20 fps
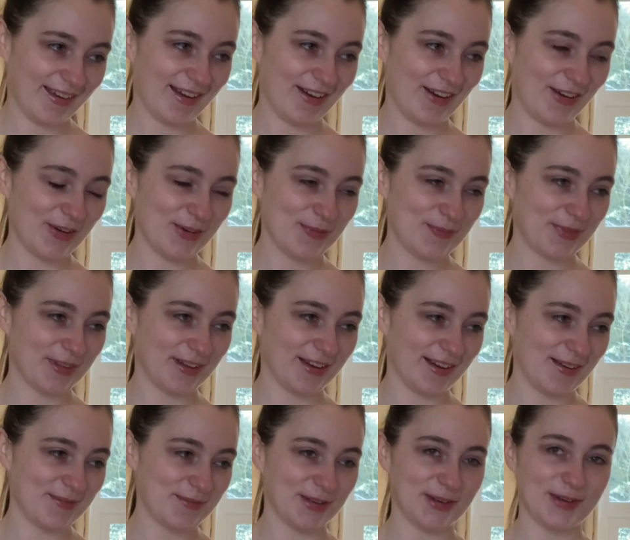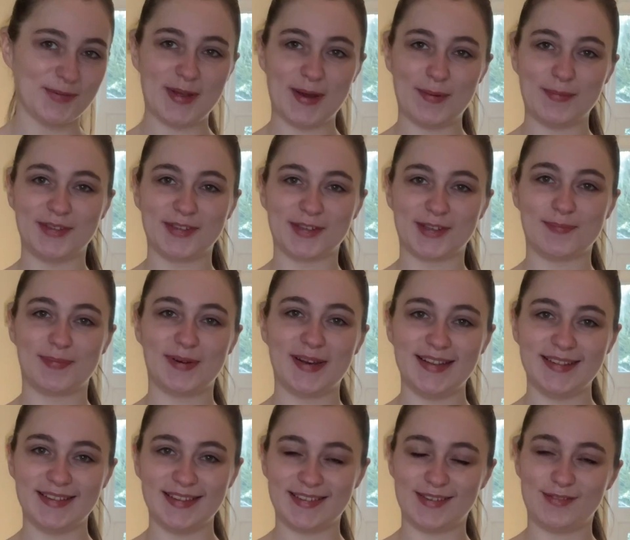hope that I'm gonna be able to
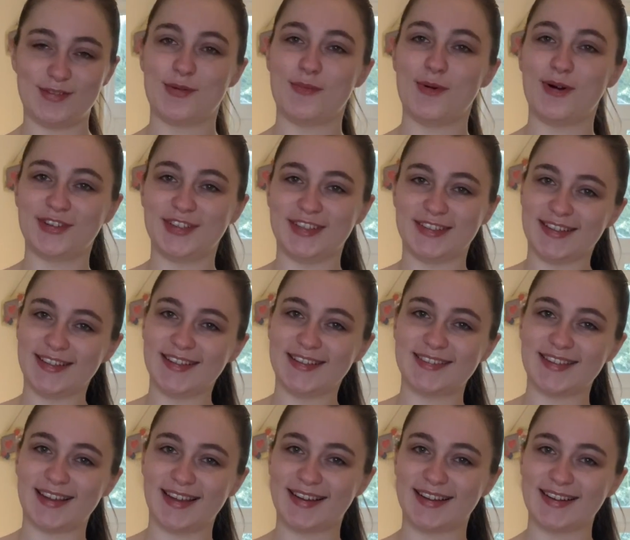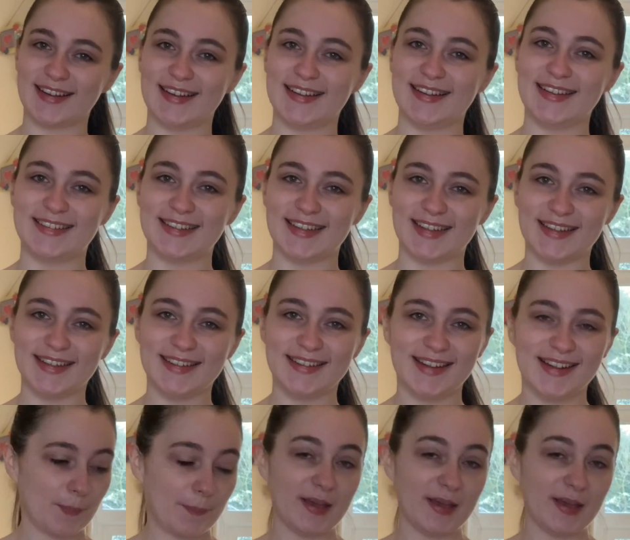complete this. If you're watching this, I clearly did.